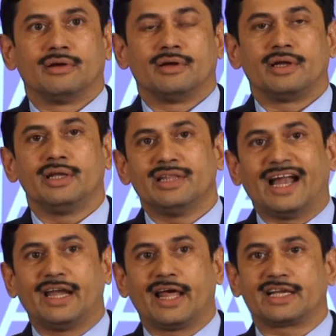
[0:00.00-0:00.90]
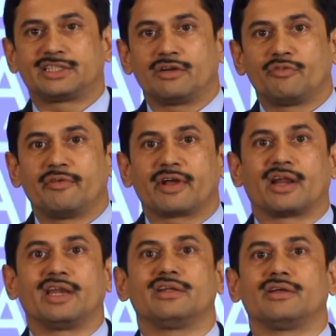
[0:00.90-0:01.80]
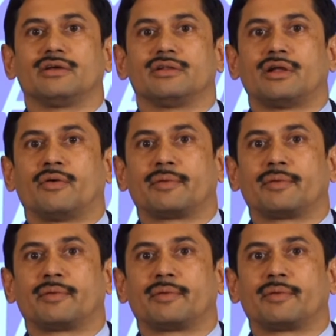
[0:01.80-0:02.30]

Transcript: In that direction, we were running our